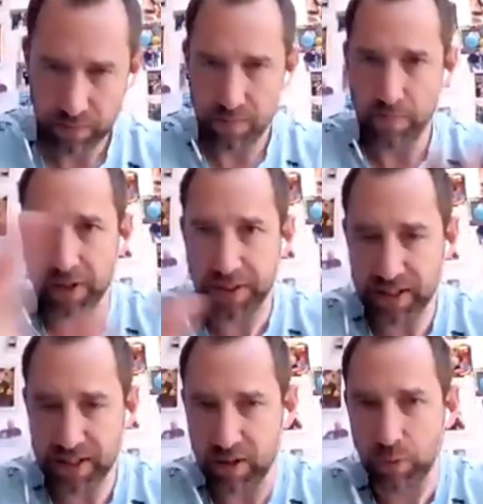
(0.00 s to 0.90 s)
But this
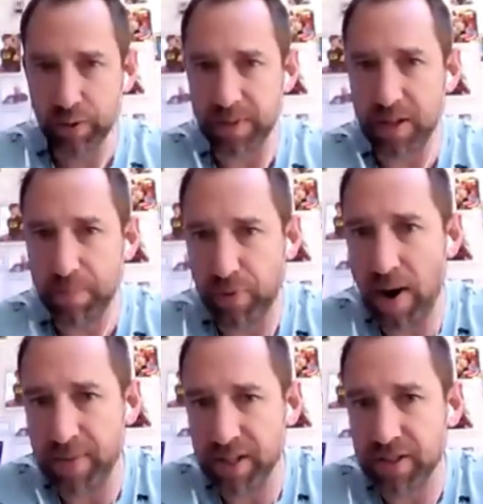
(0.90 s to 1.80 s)
is ultimately the
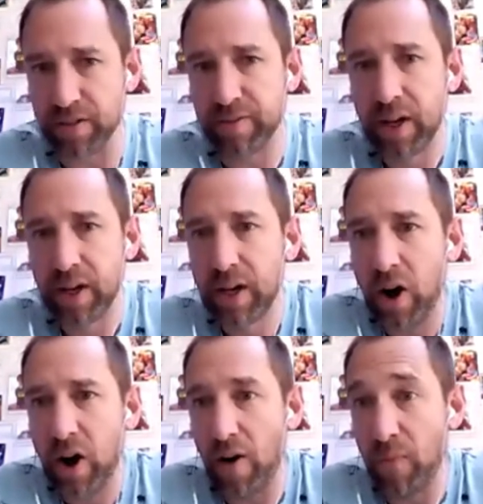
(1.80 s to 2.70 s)
premise
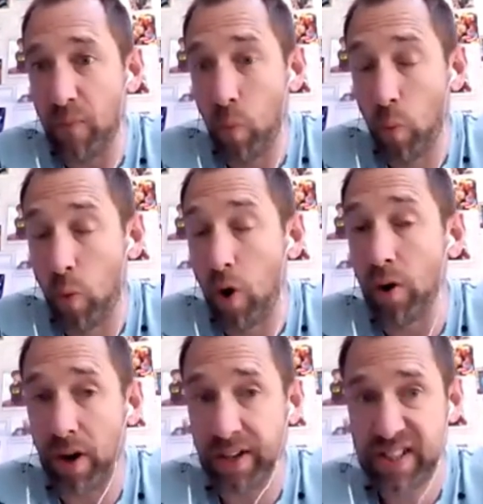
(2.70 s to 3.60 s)
of what
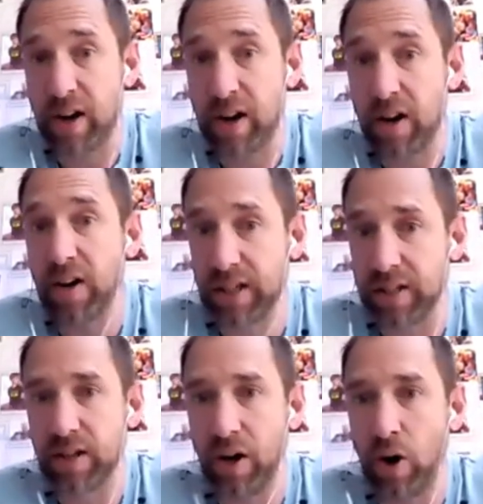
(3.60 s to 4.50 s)
I started
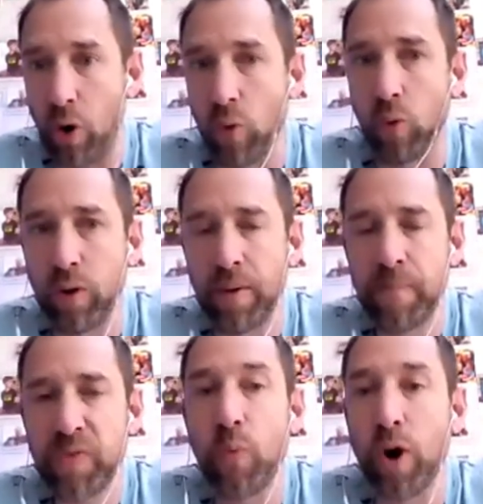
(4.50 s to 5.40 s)
the whole
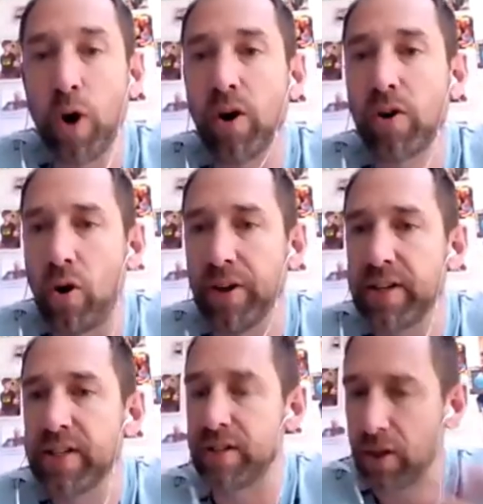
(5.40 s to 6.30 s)
work on,
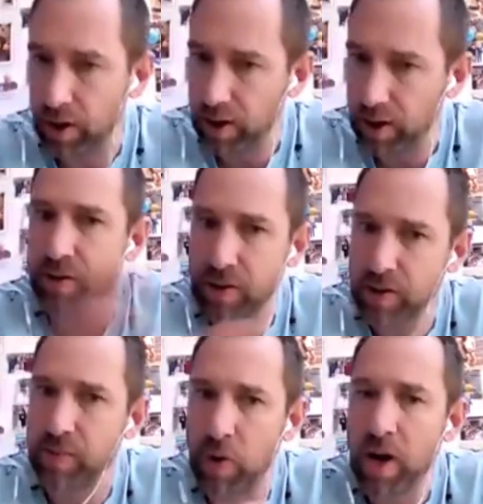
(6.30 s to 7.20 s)
is that
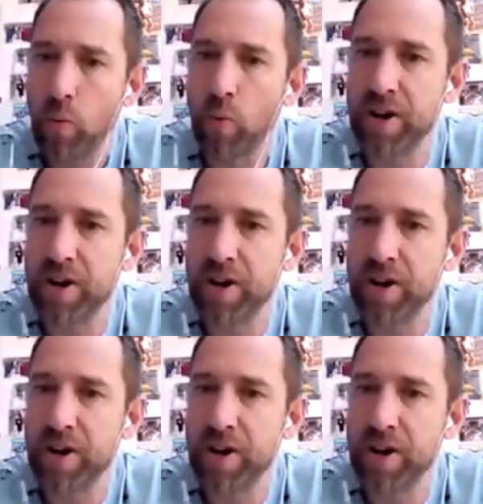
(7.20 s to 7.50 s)
we